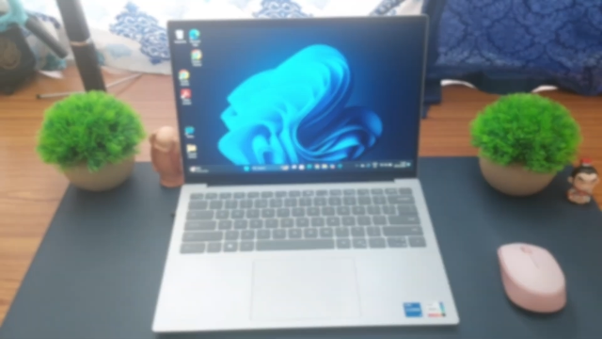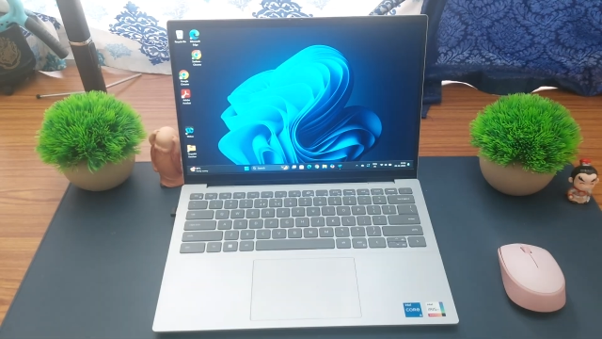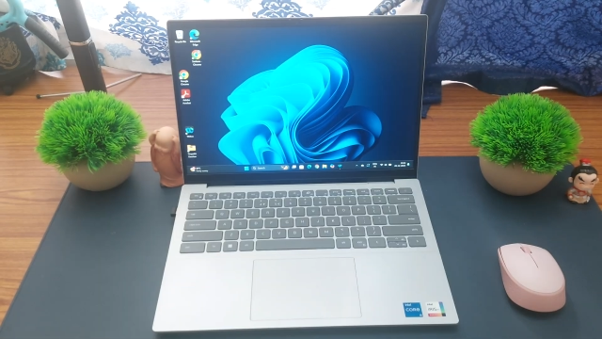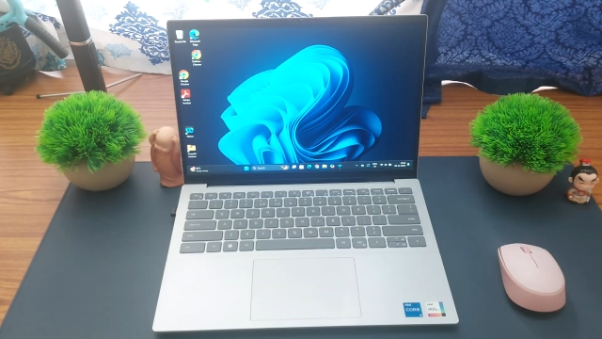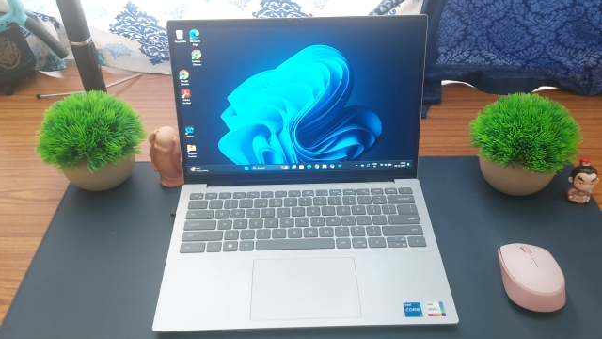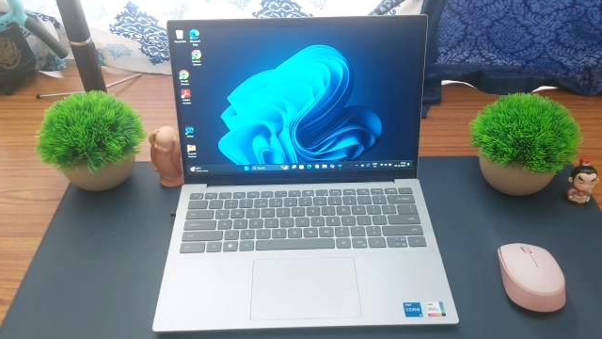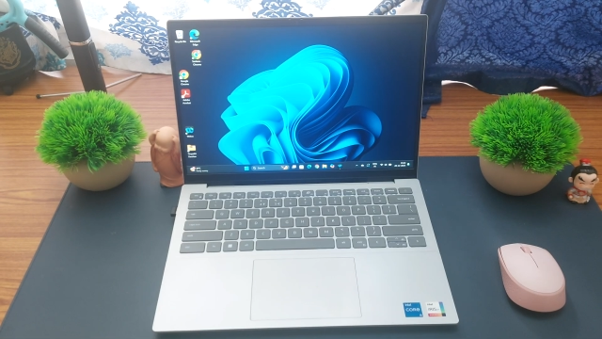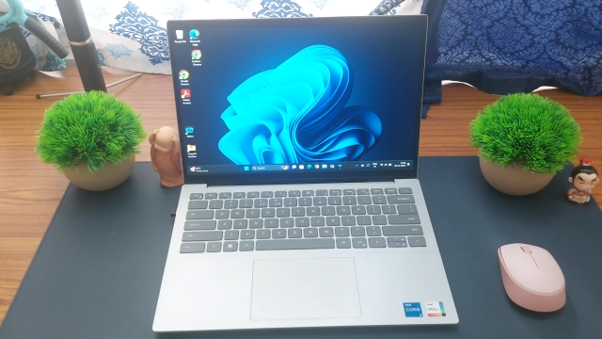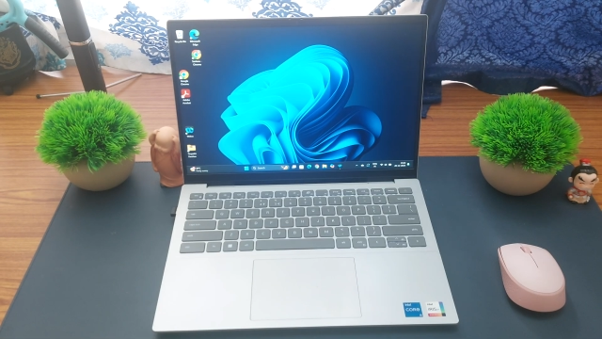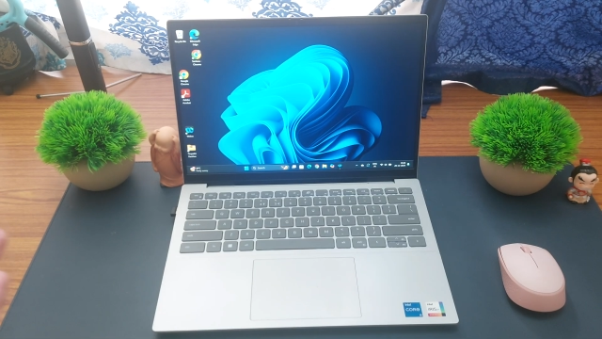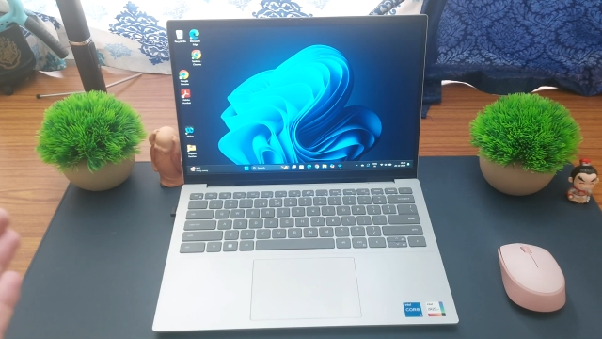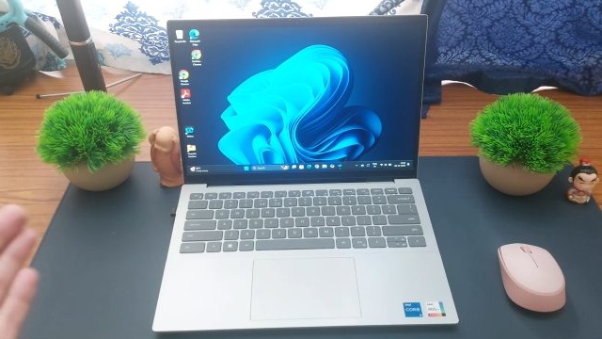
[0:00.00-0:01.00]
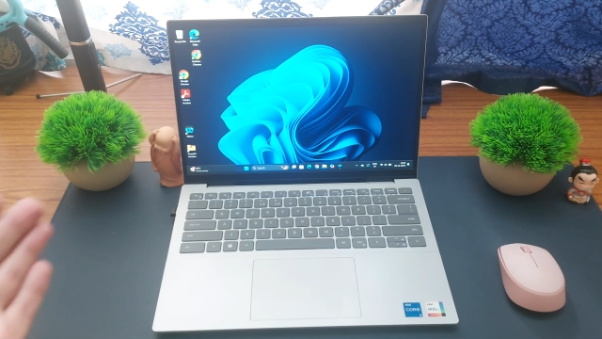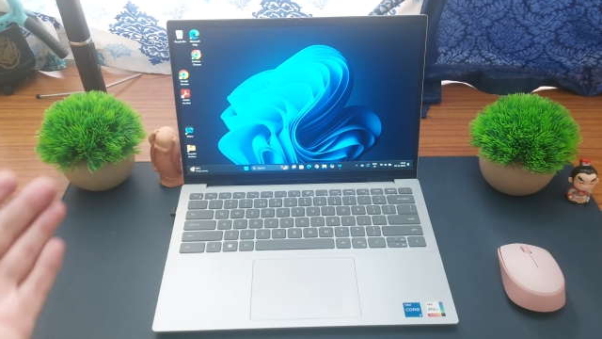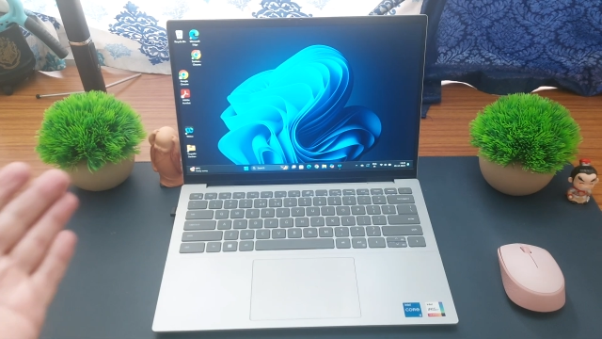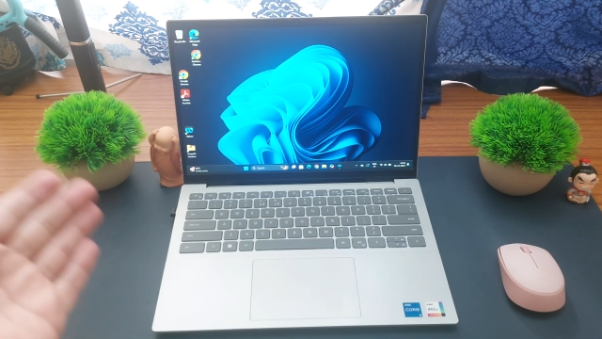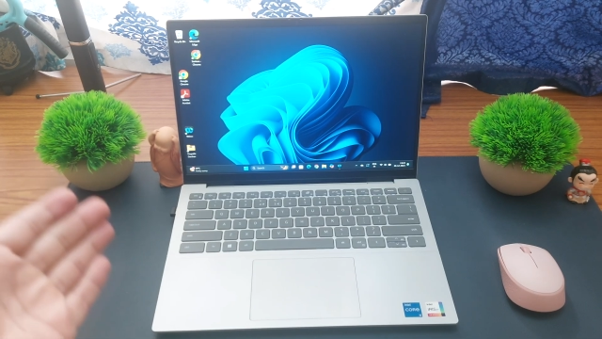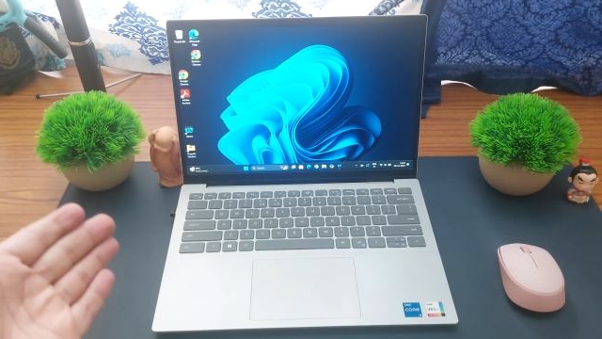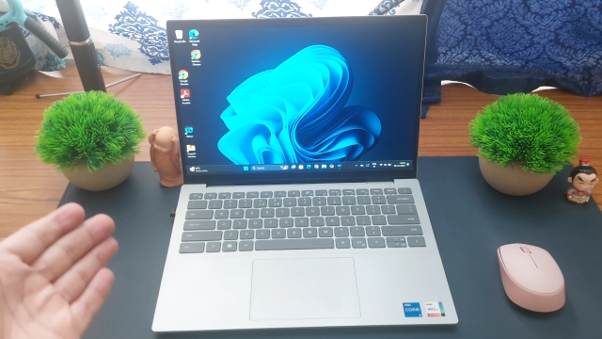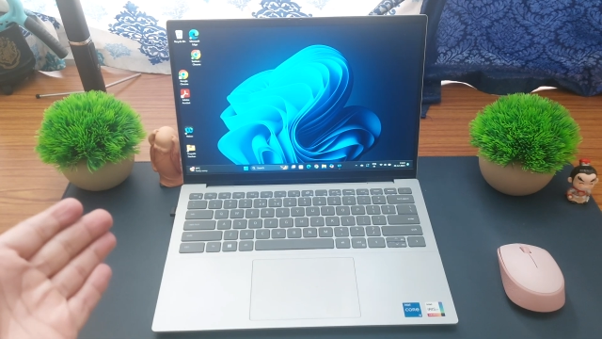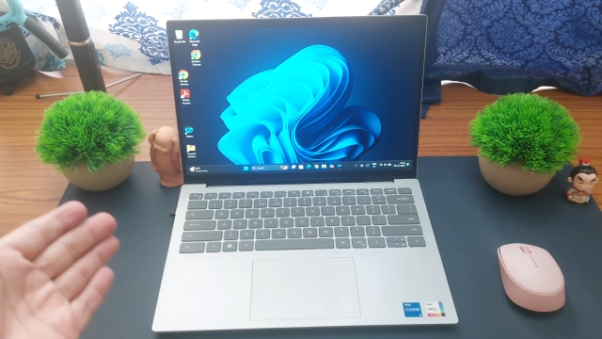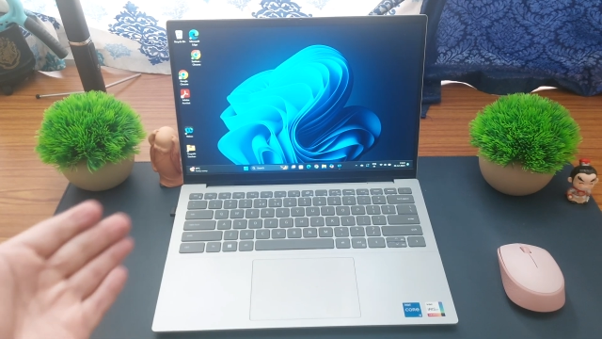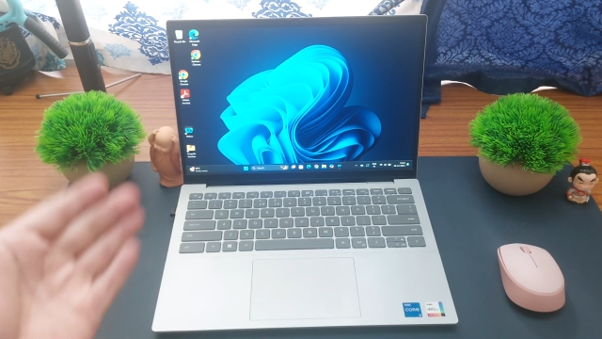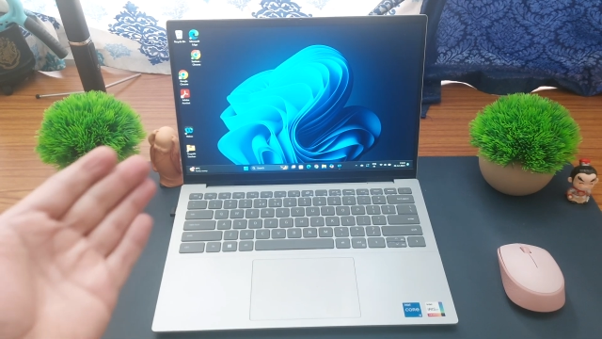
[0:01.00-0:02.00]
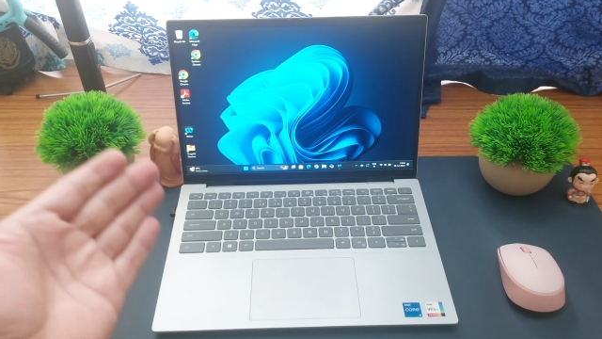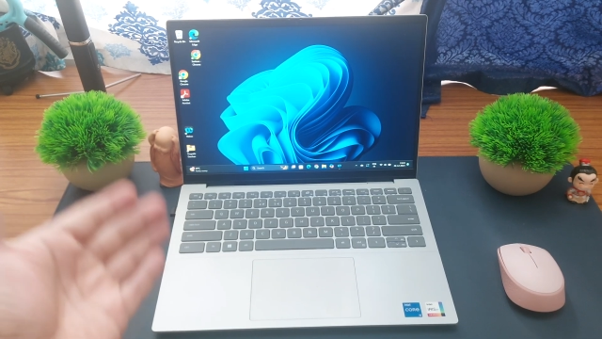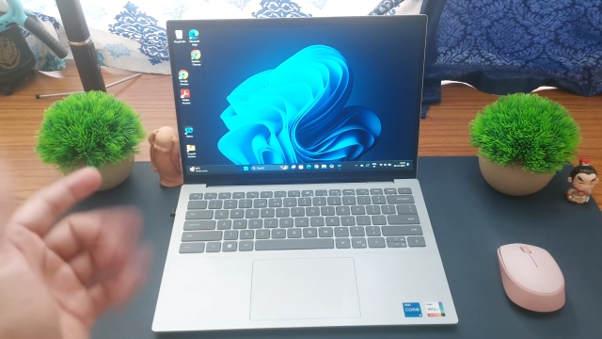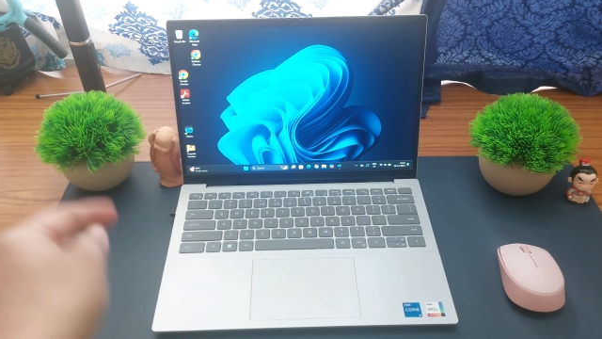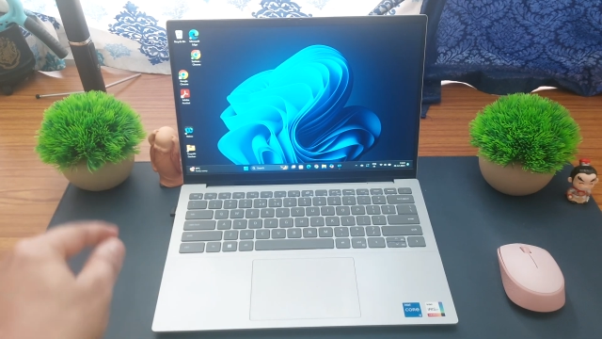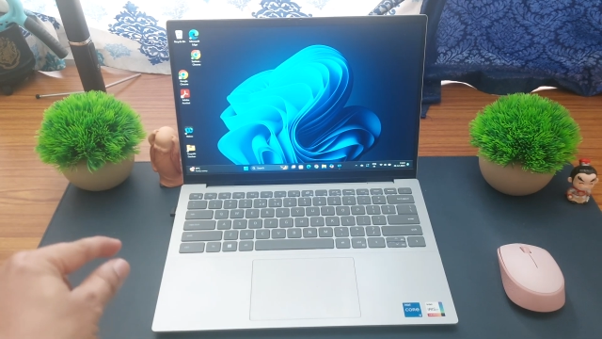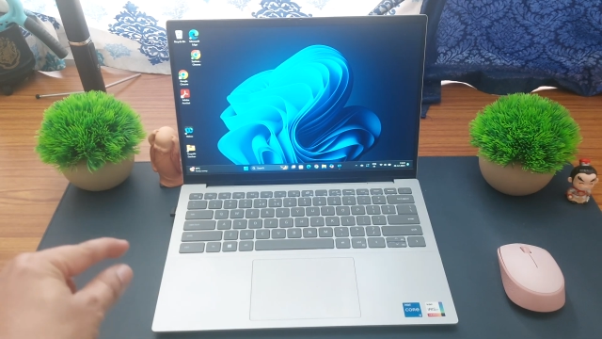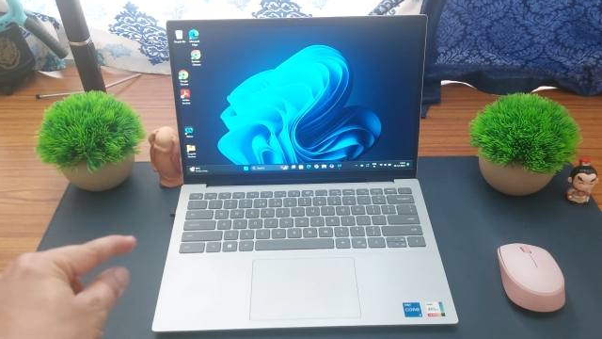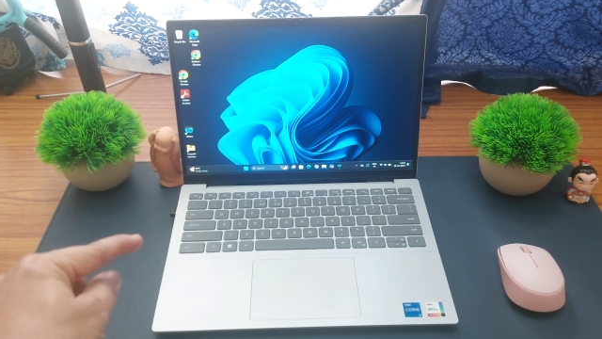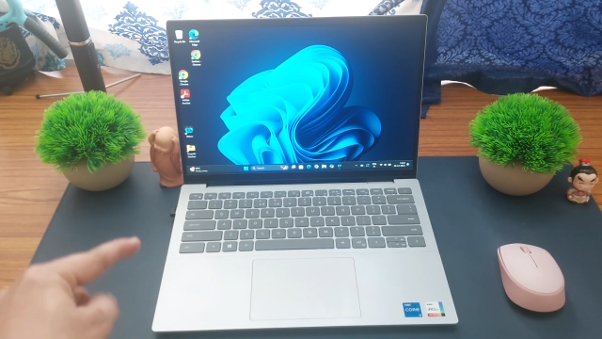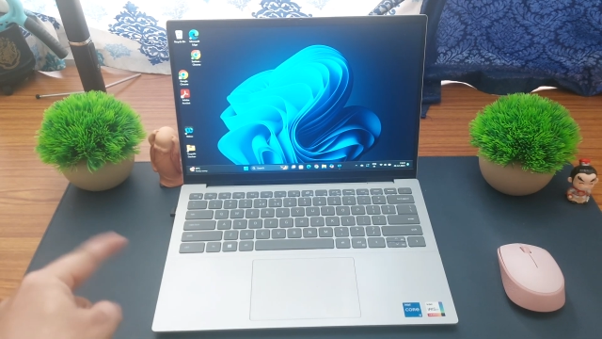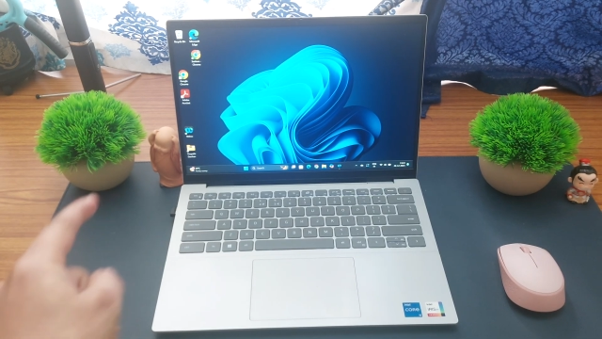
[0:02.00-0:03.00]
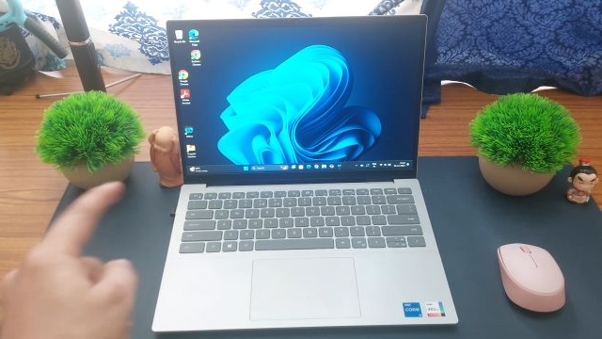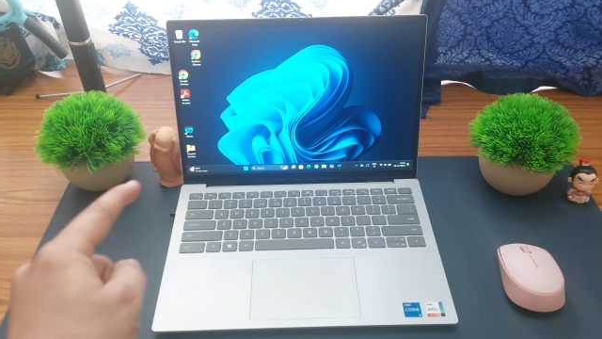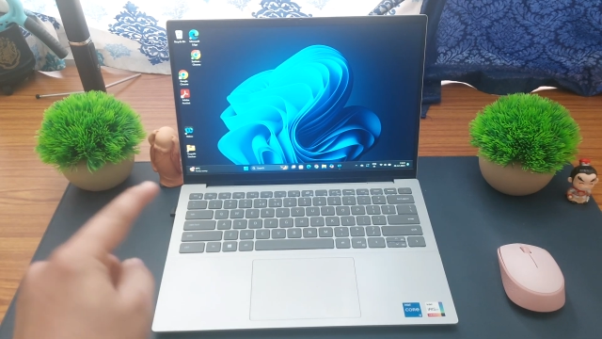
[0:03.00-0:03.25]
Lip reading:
(no speaker visible)